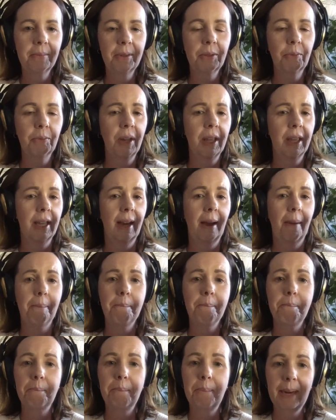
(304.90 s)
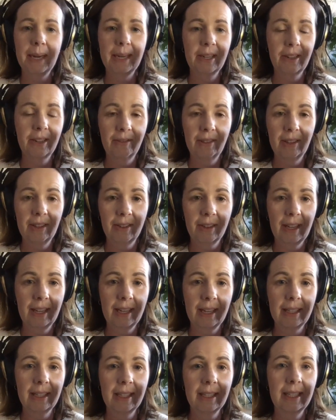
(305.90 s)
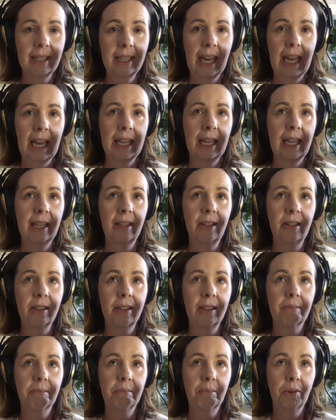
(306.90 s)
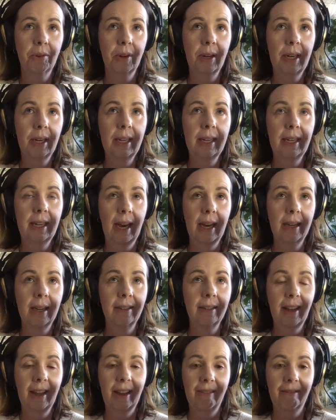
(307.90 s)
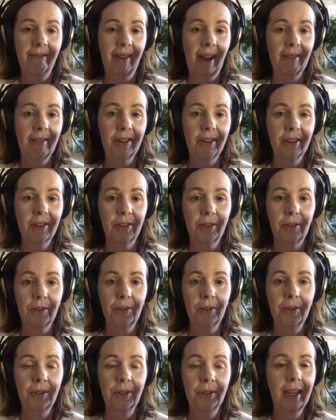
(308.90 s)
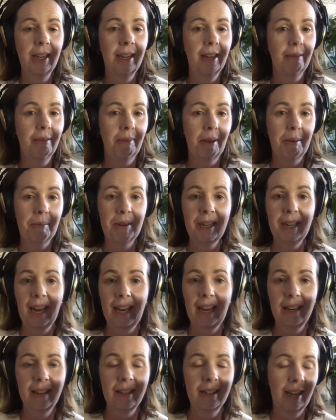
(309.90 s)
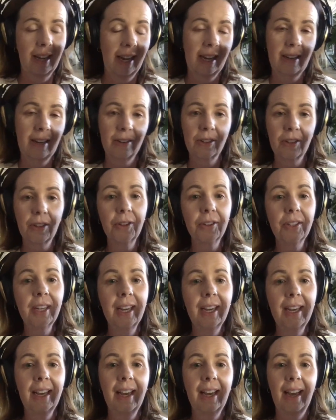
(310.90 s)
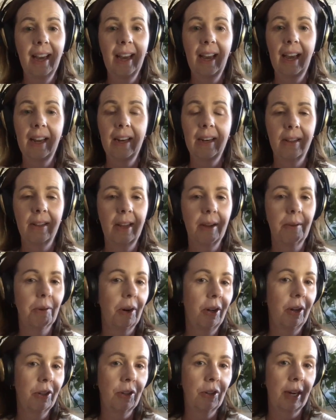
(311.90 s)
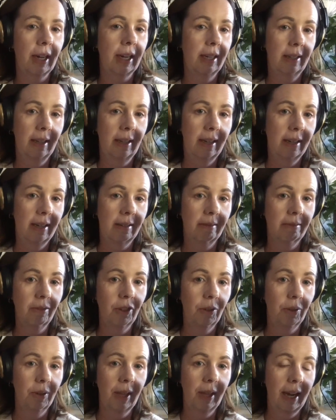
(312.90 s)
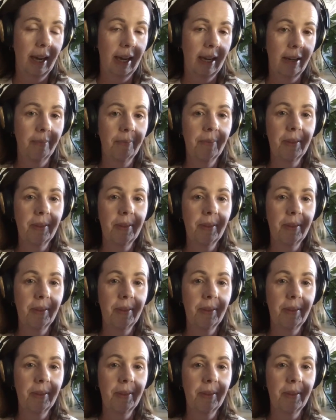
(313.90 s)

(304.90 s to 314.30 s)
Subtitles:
with a bunch of little kids, and they looked pretty young, like 5 years old, maybe 8 to 8 years old. And they were all trekking along doing the hike.